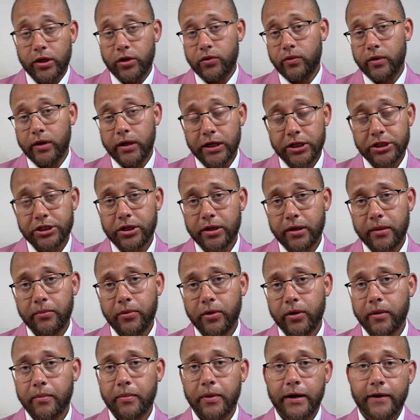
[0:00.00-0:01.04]
when you initially
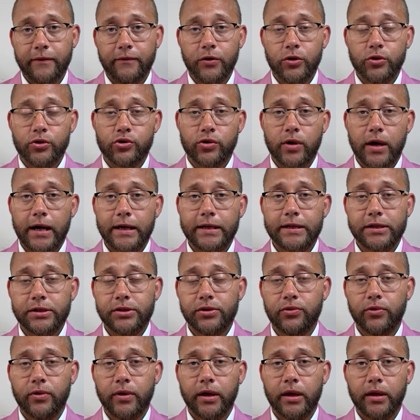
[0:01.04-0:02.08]
booked, but if you tried to
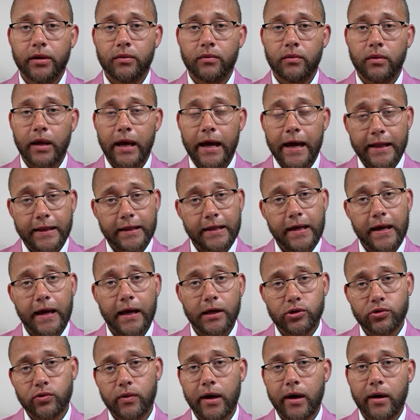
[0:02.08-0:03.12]
do it at the
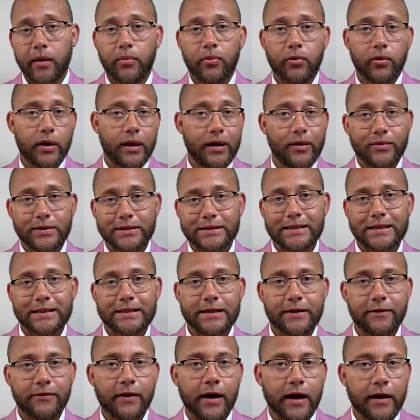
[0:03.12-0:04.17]
actual airport, it was
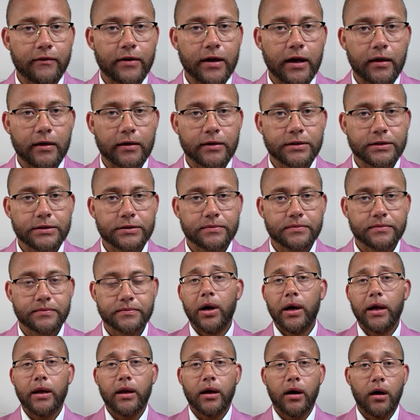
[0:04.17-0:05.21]
$65.
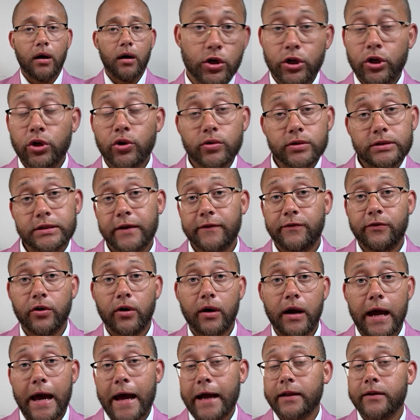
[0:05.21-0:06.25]
But good news, if
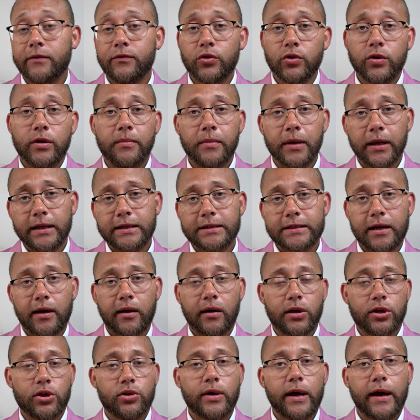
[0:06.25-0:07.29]
you're active duty
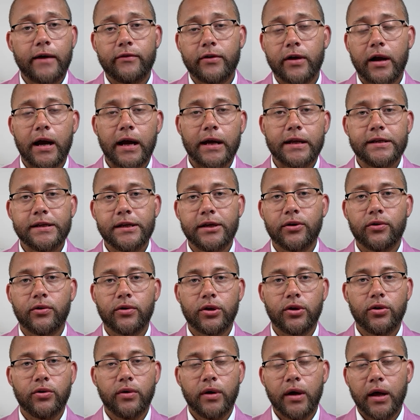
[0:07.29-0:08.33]
military and you have your ID
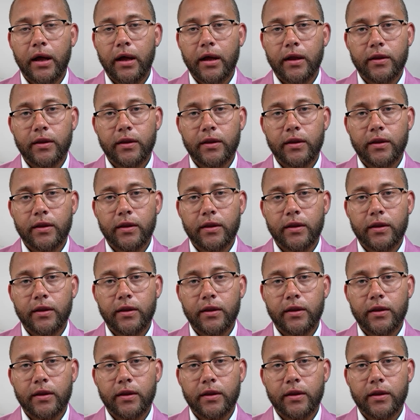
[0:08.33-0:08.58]
on you,